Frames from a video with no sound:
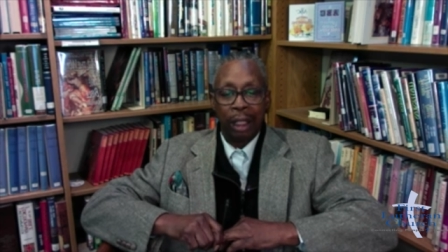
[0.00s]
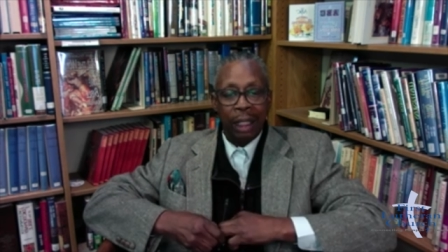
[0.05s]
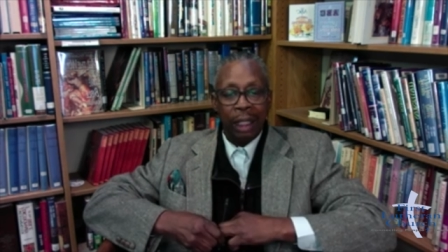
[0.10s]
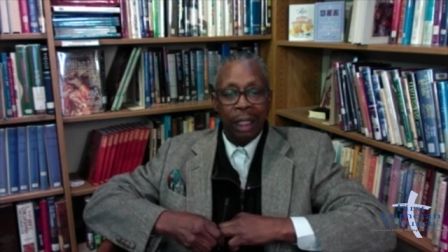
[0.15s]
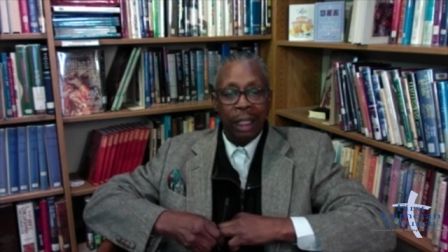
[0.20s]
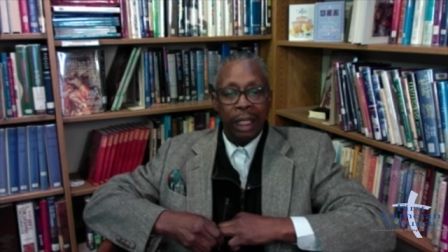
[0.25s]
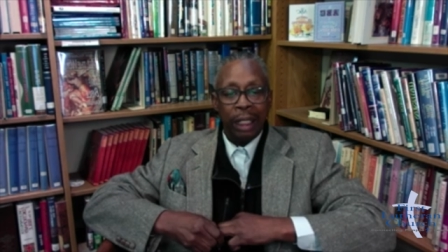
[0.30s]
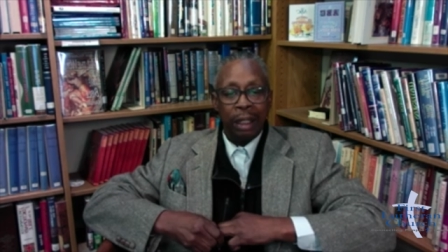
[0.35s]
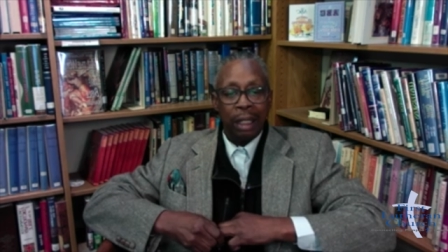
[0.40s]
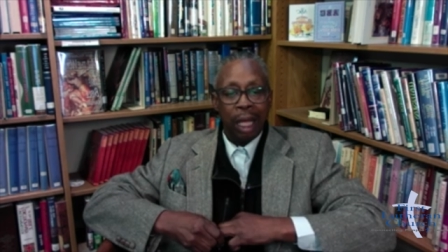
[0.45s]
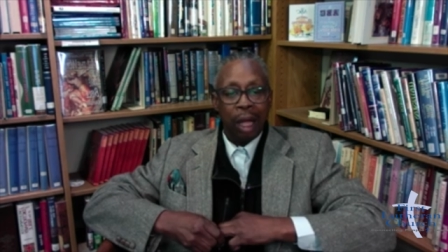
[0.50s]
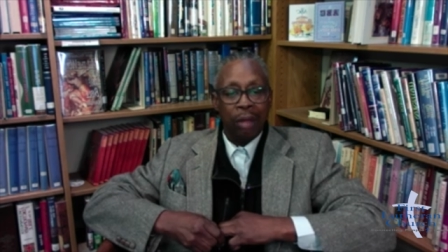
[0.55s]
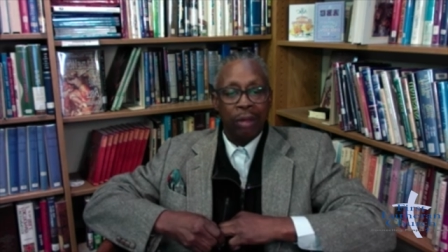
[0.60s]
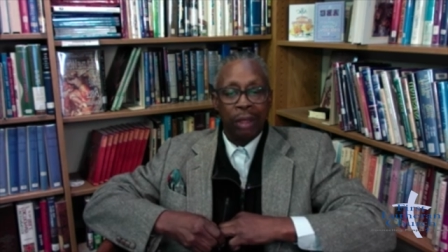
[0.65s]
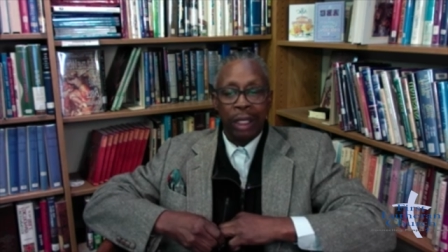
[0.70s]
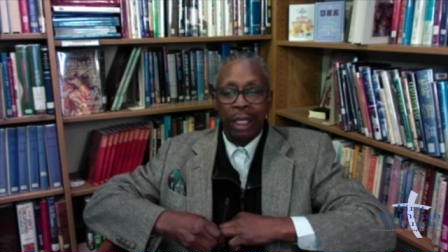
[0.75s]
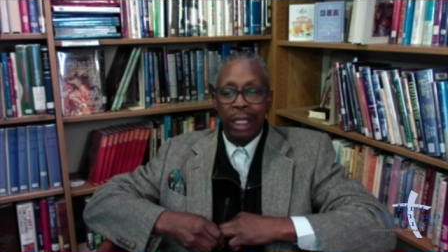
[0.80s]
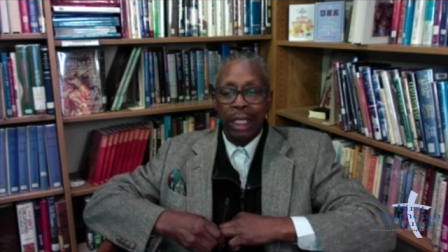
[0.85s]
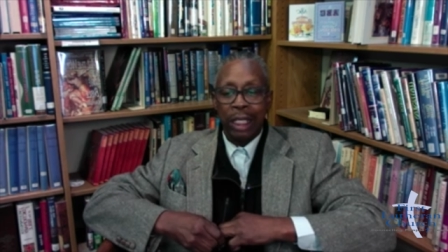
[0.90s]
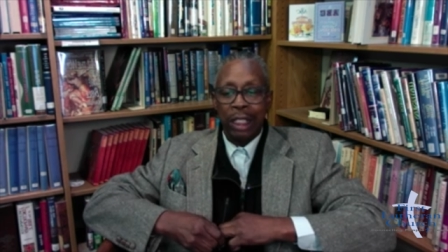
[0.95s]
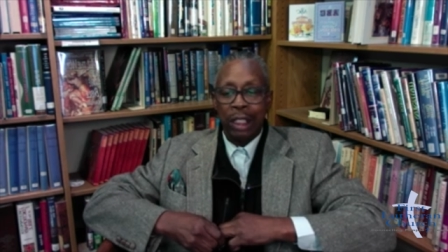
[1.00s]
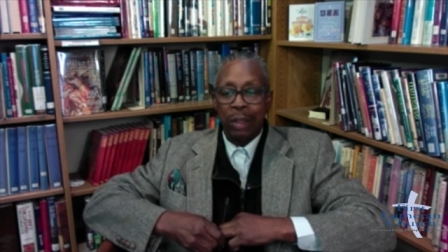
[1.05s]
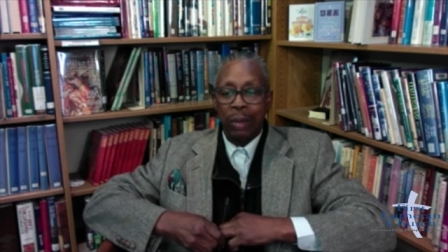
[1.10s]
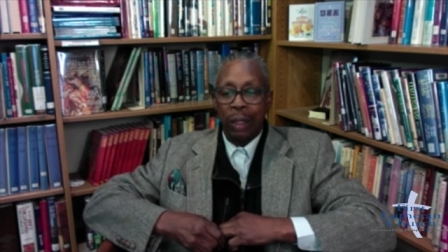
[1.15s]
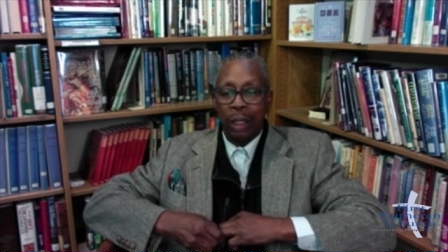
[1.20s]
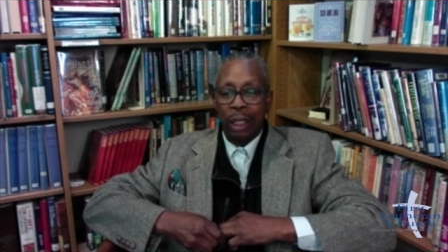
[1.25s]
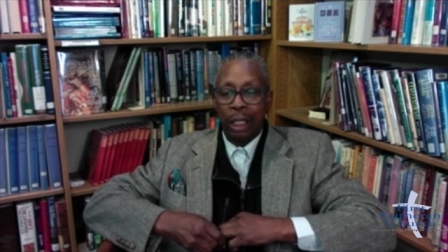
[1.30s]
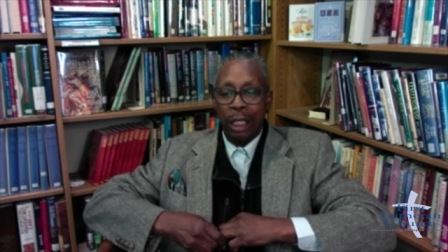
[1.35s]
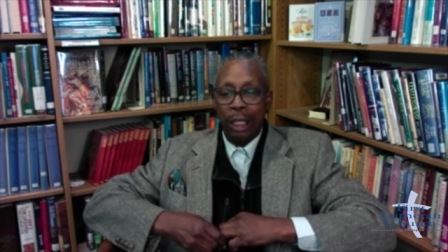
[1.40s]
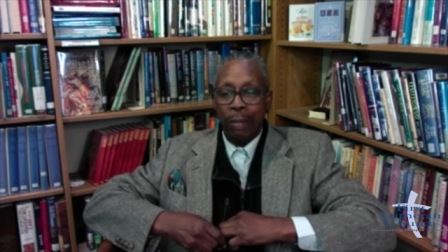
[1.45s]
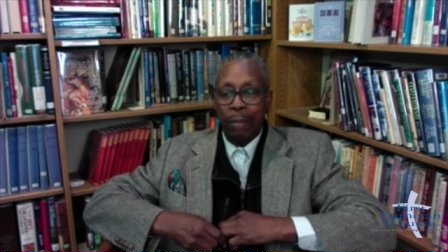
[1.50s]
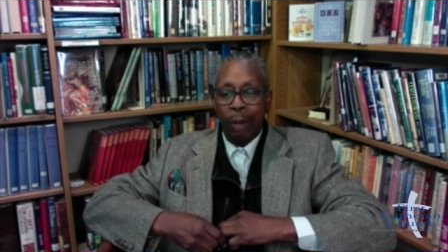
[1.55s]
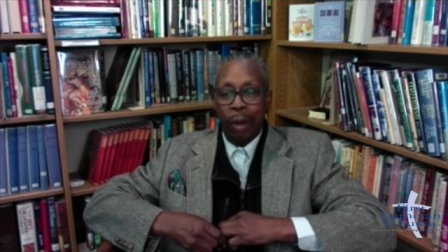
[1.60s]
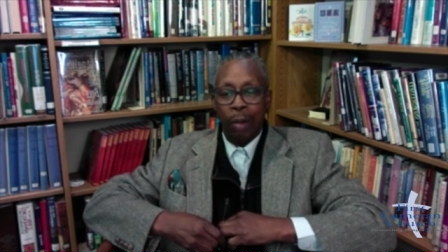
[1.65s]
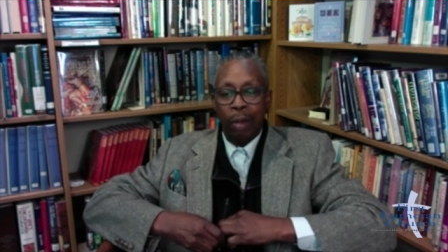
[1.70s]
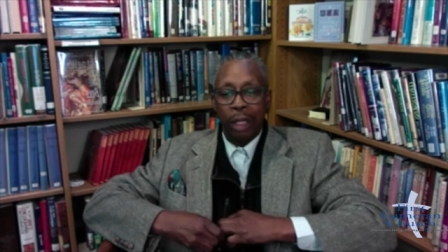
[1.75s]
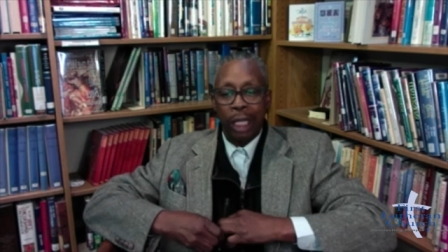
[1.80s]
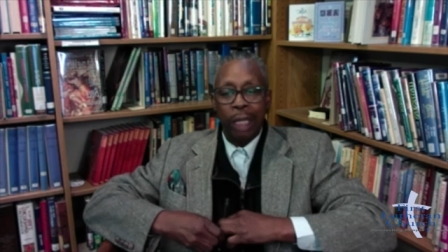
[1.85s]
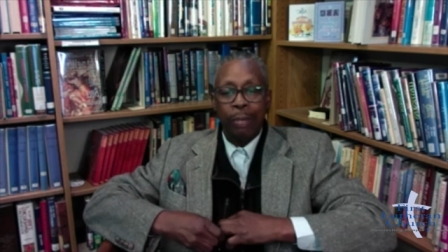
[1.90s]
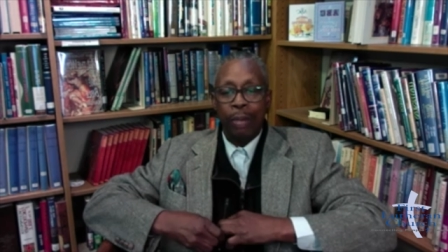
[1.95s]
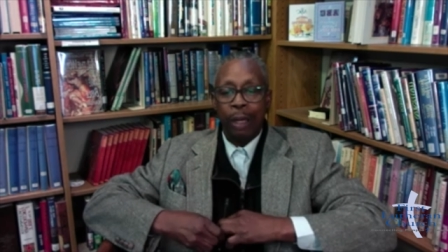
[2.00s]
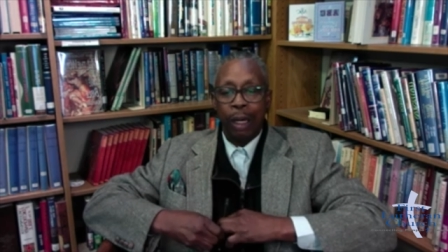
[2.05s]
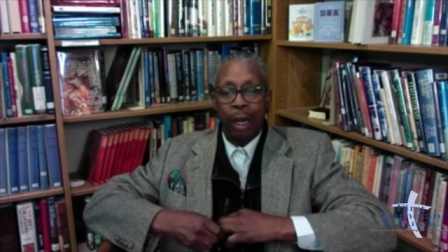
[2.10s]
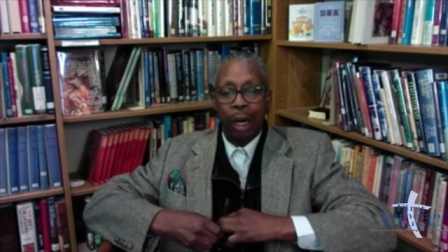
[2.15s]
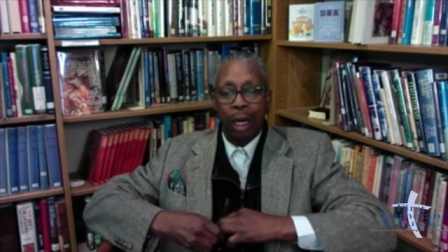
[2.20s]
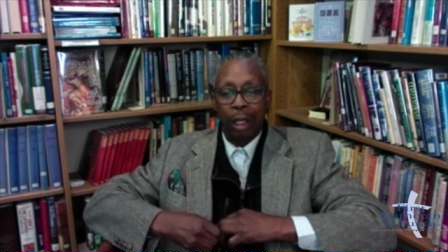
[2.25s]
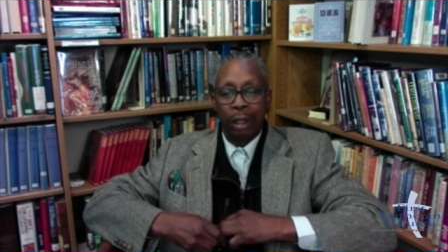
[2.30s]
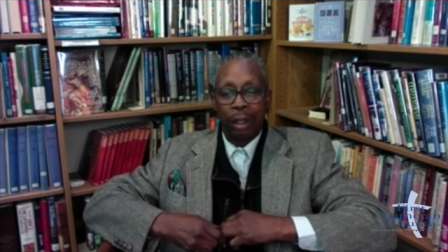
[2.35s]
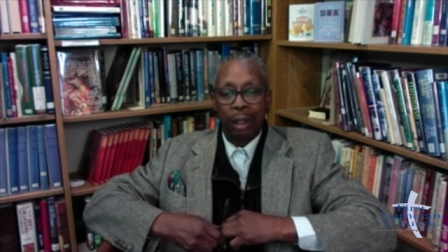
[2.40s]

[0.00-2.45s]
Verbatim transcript: He thought things would keep on keeping on.